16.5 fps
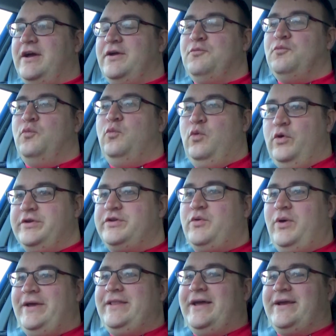I would
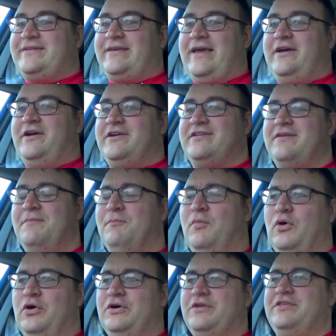quite like to get her some
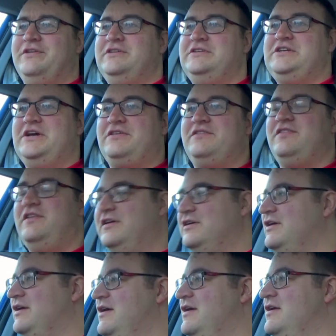more than just the